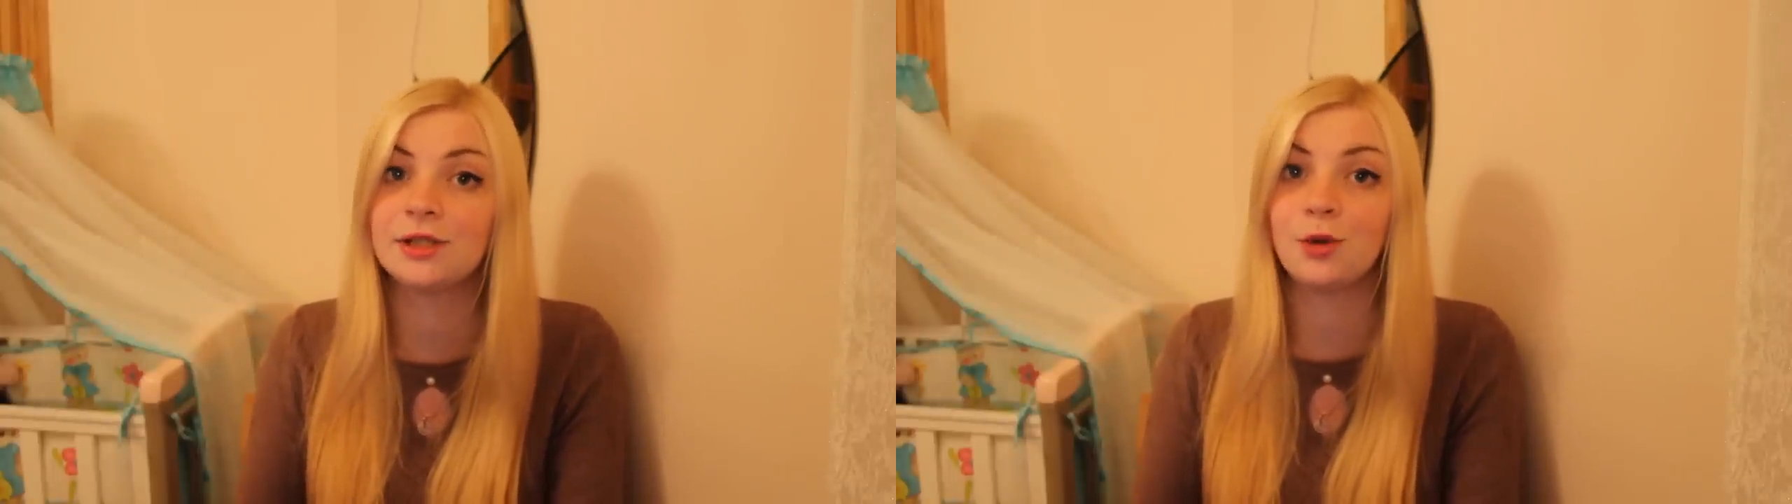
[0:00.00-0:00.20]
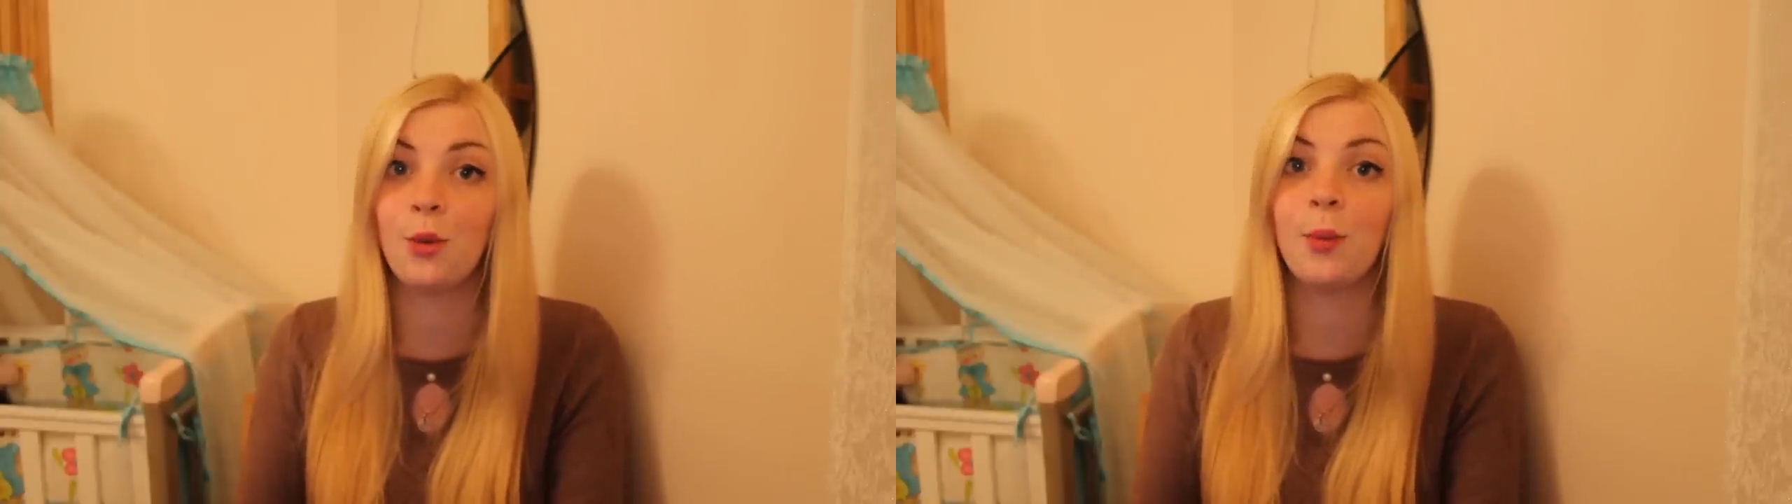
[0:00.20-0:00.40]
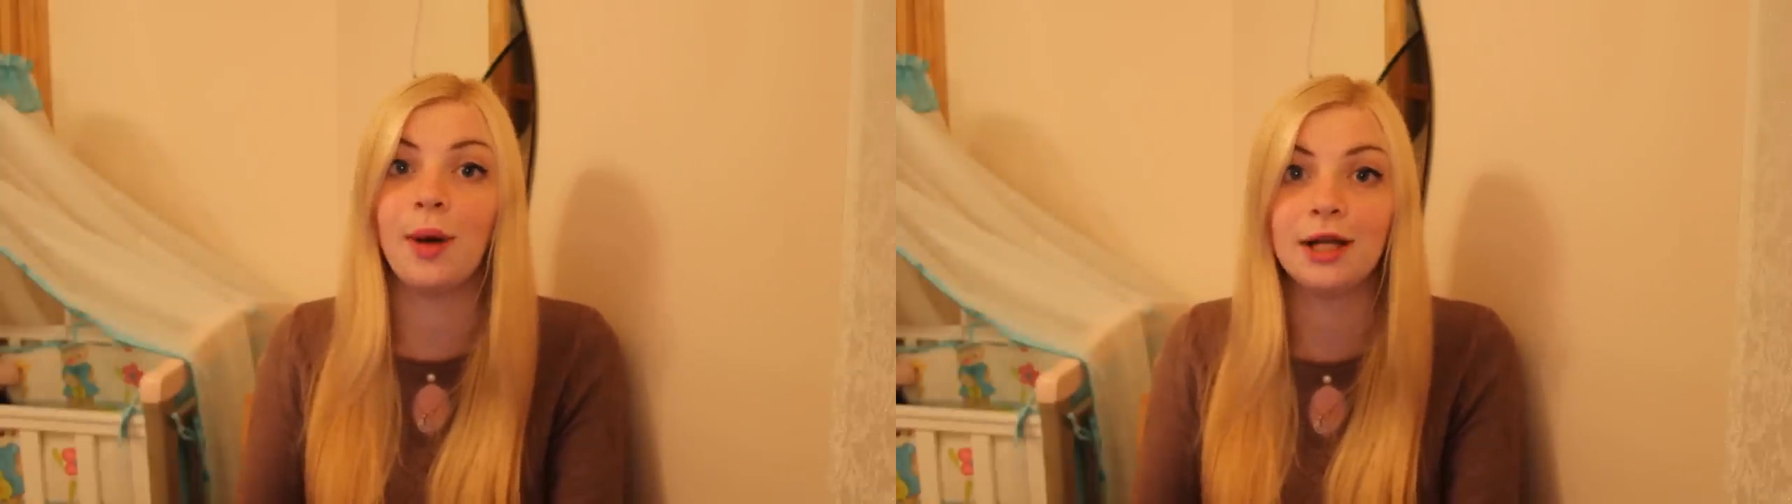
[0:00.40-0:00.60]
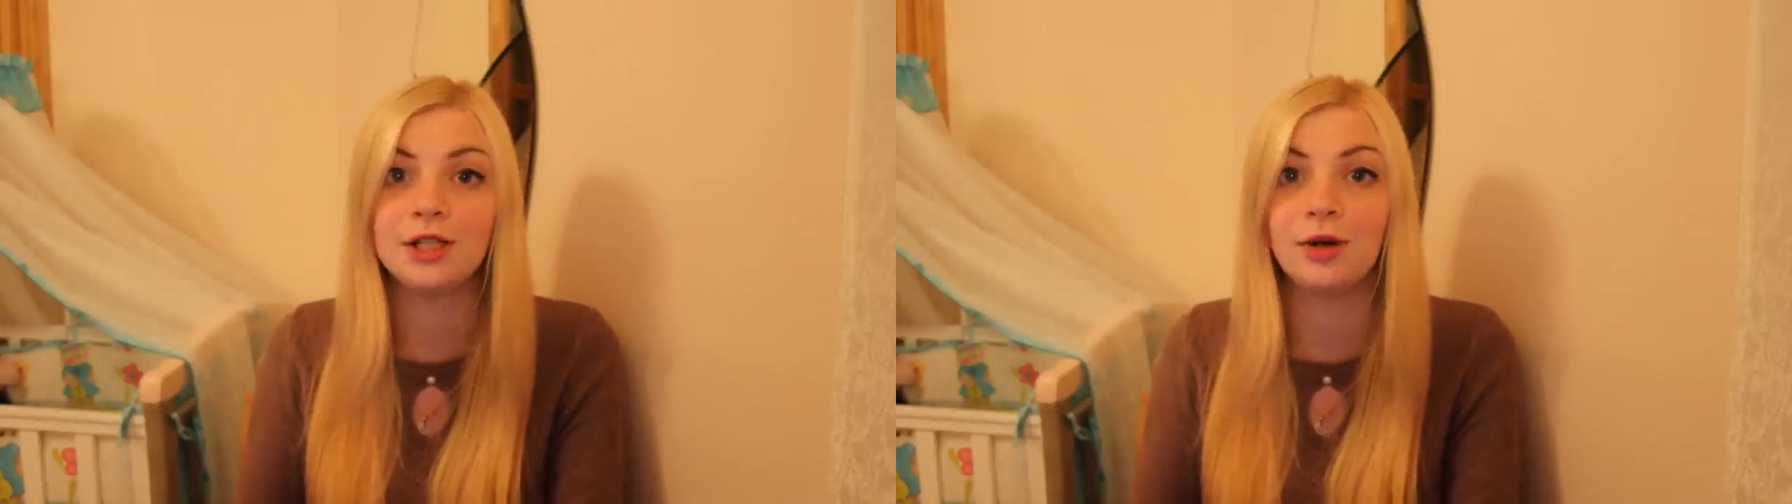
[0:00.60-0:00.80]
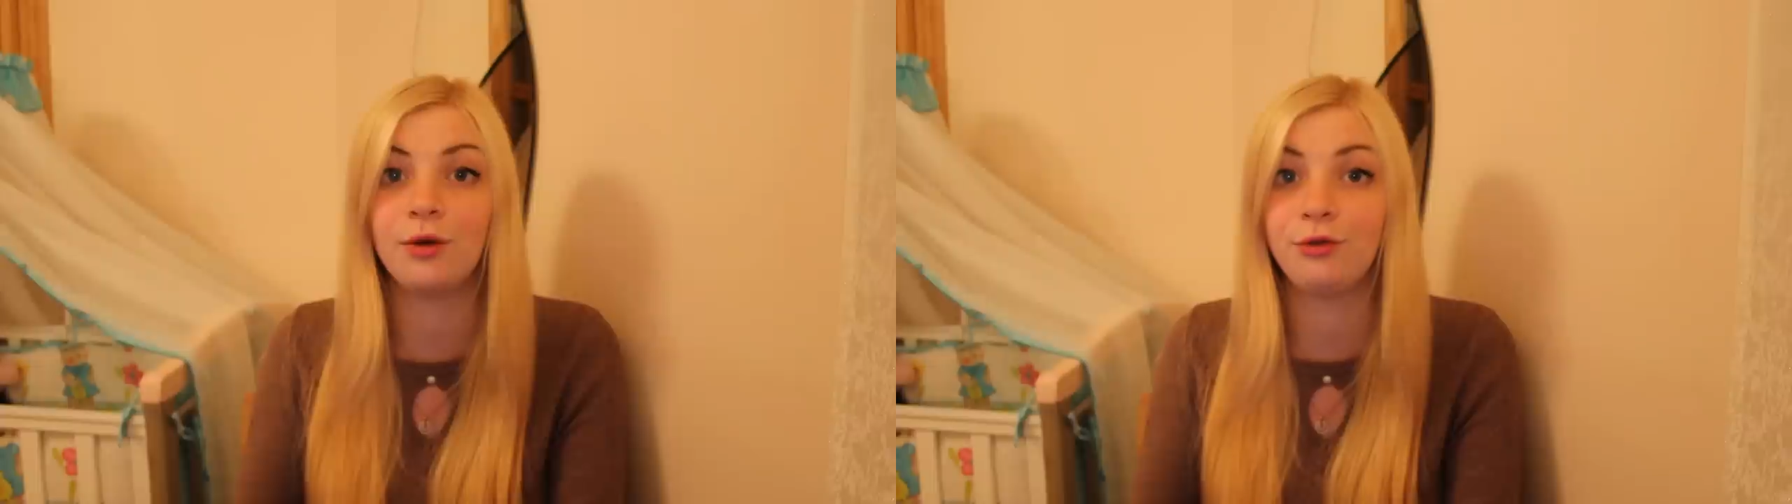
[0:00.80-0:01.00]
so
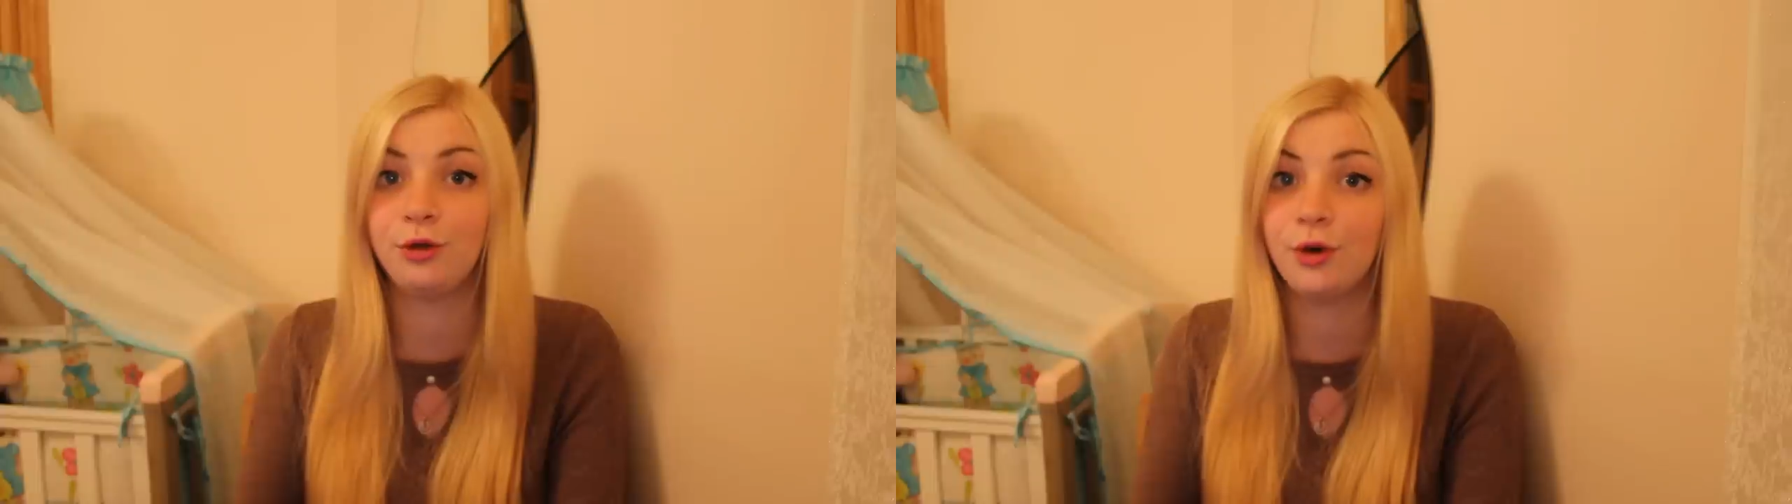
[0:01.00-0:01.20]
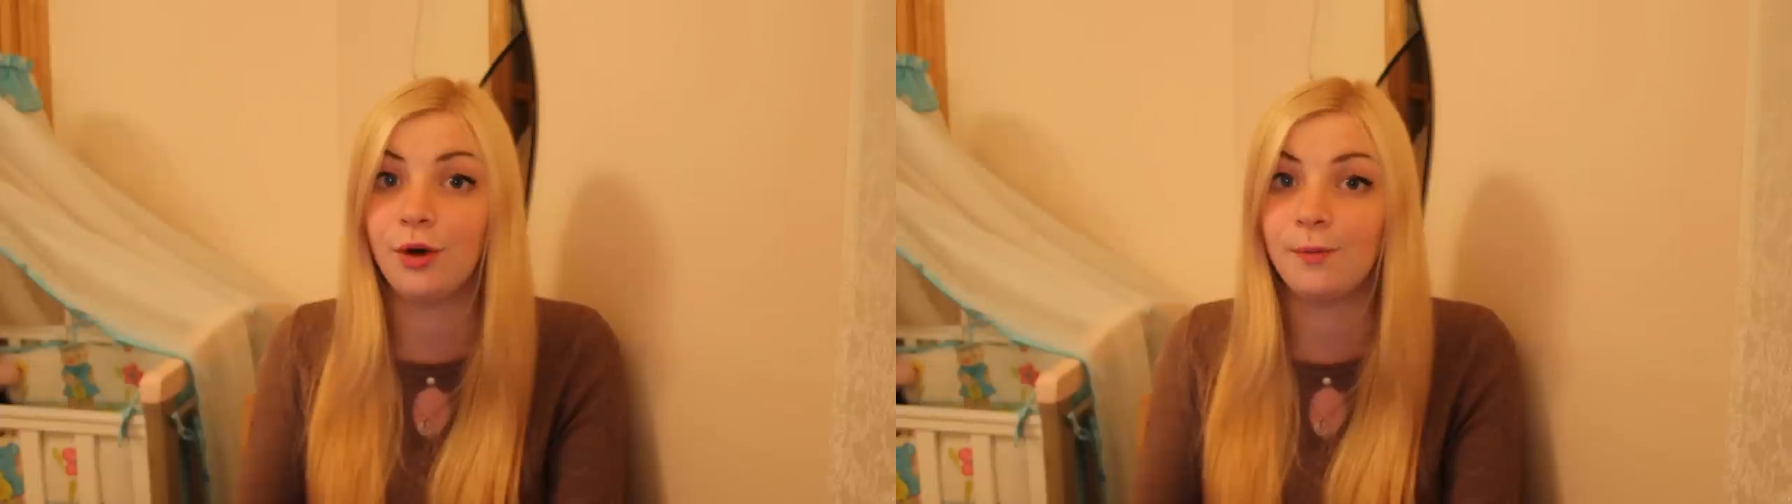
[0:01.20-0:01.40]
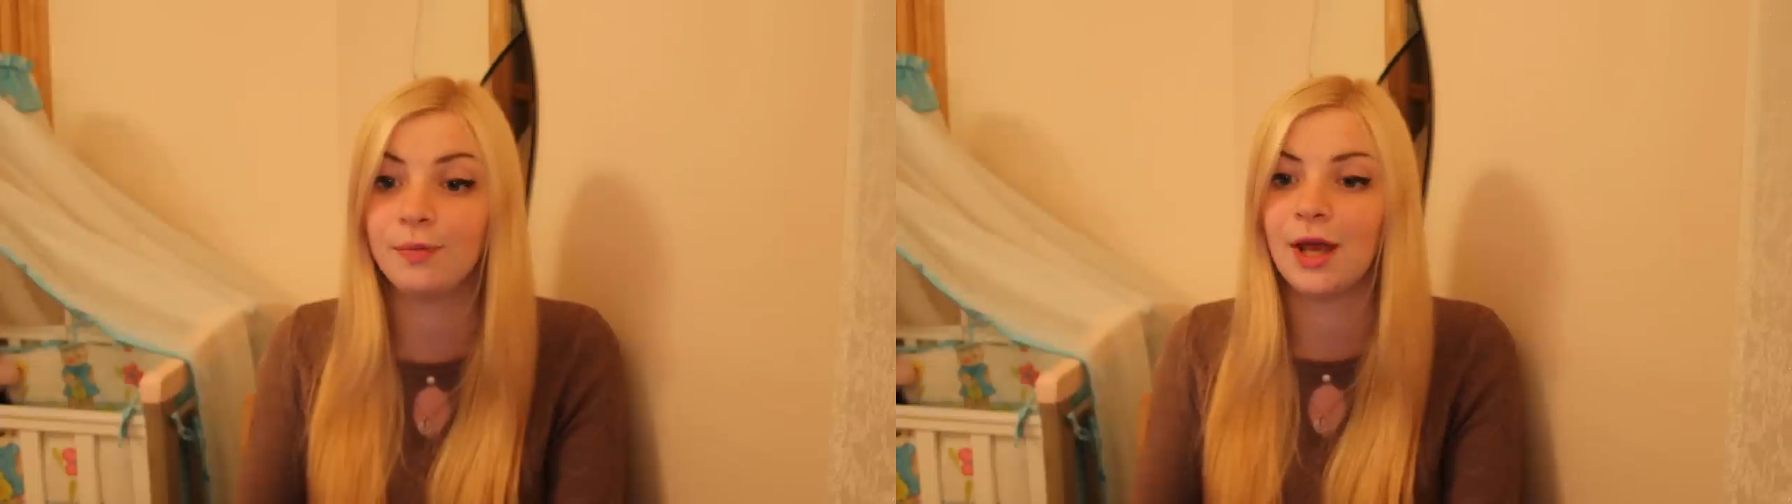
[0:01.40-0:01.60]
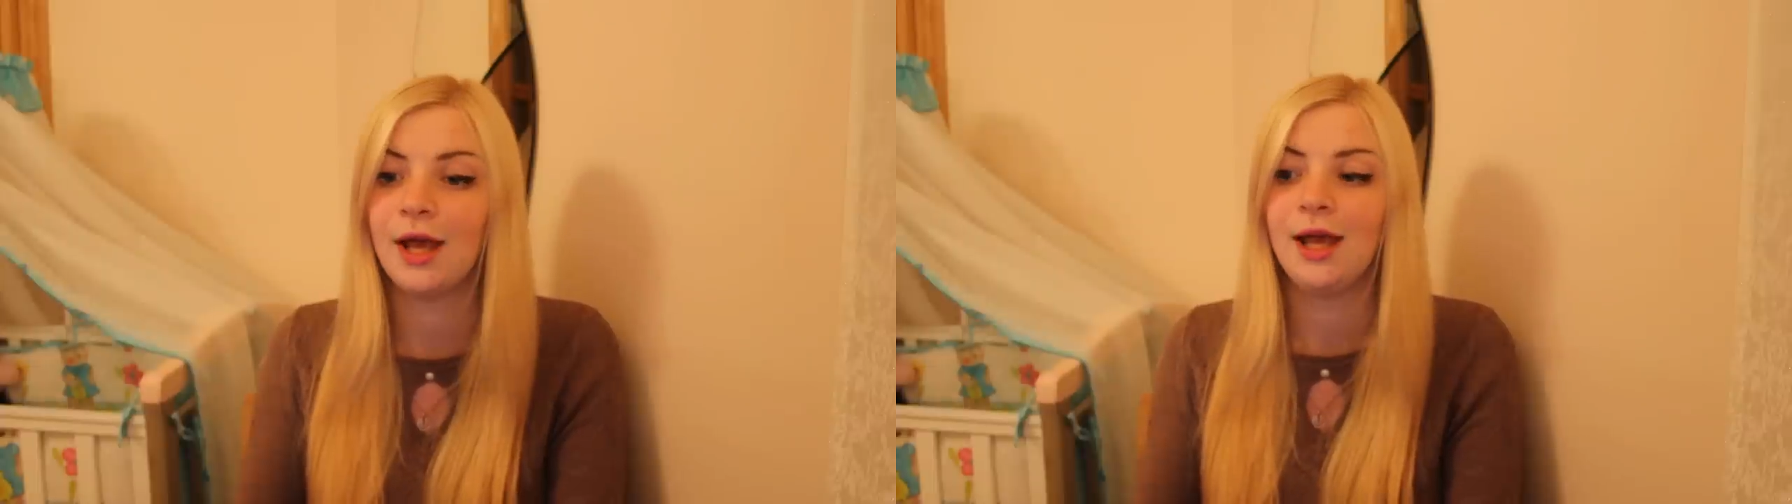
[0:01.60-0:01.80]
much of your